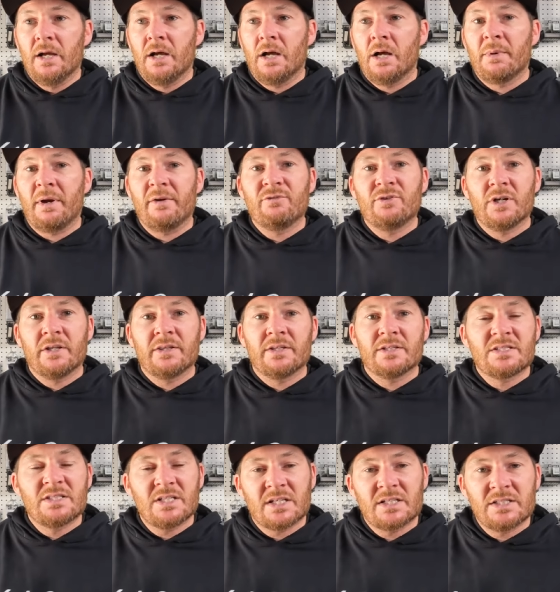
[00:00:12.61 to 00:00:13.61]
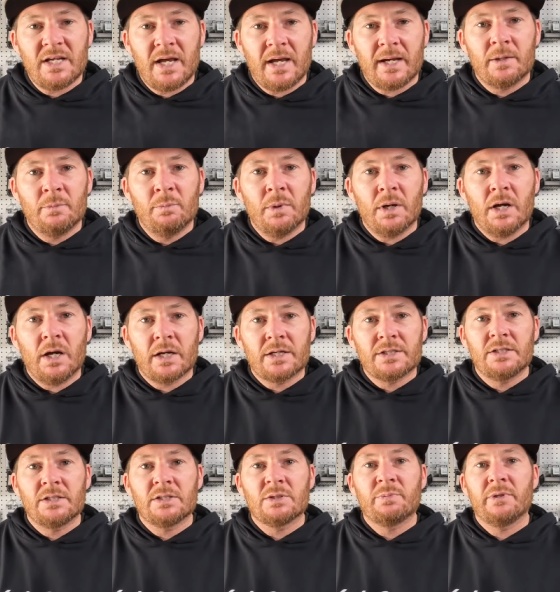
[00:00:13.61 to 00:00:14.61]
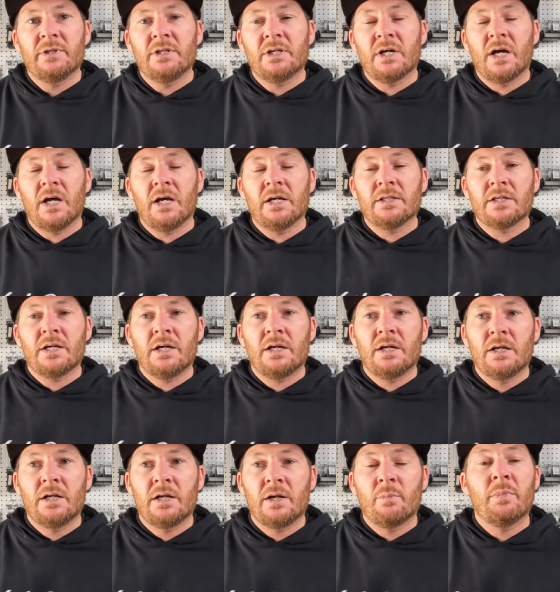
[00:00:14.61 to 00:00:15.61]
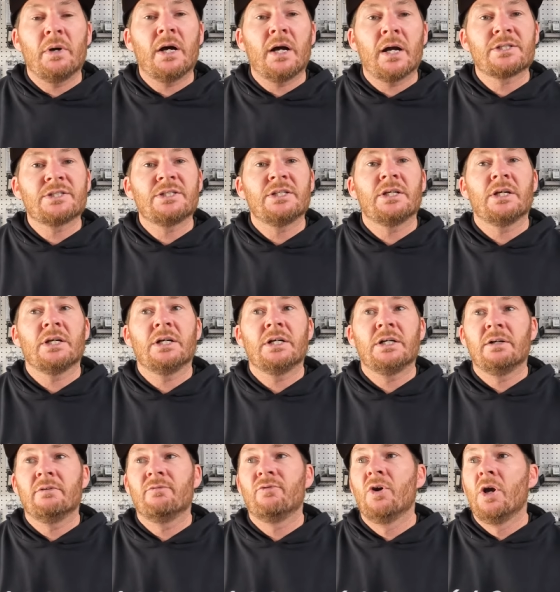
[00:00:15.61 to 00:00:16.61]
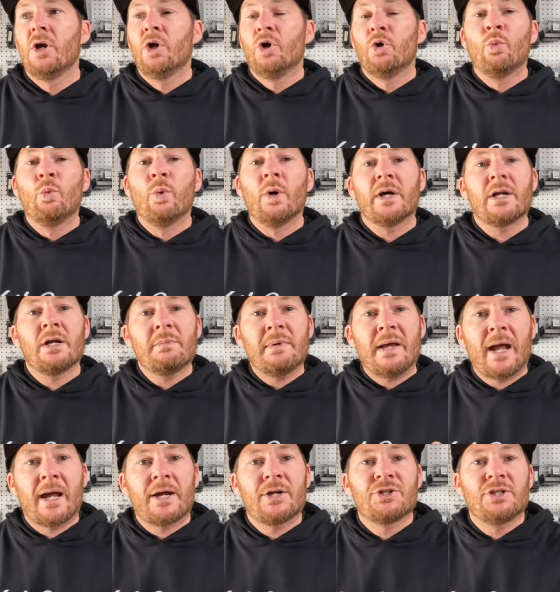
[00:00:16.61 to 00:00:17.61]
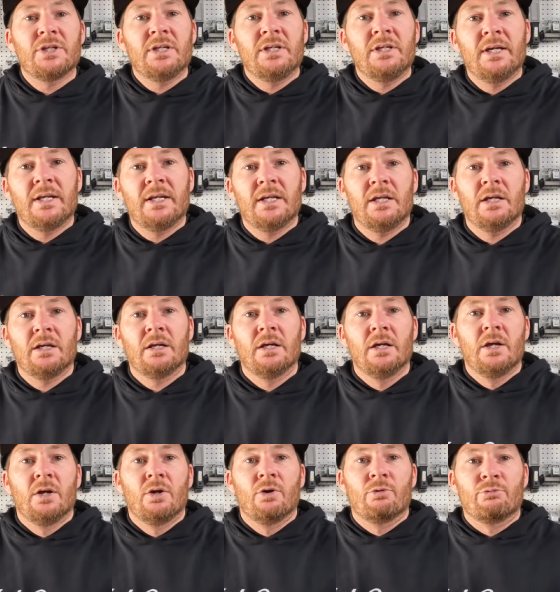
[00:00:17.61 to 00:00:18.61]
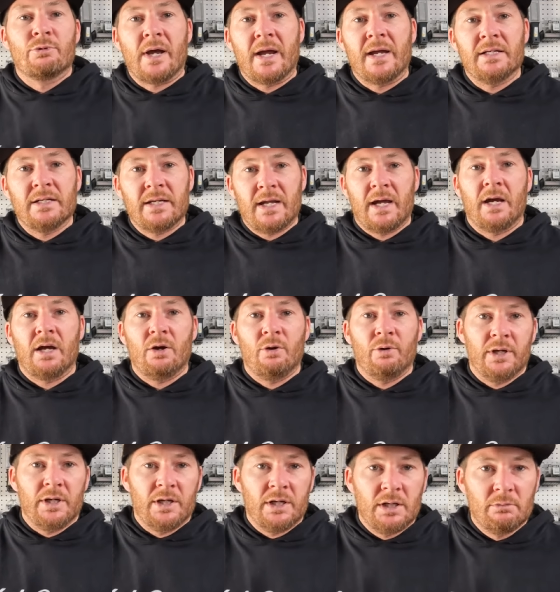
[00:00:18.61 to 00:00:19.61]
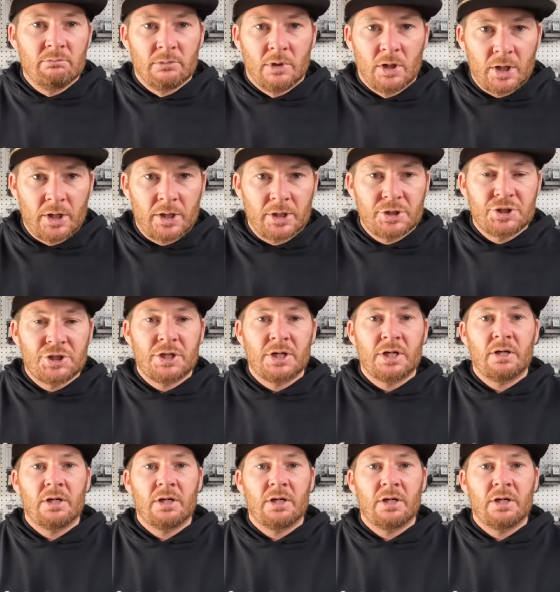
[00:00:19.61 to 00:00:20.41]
I've done the 6-sack unboxings, but not an unboxing of what I'm actually getting right now in March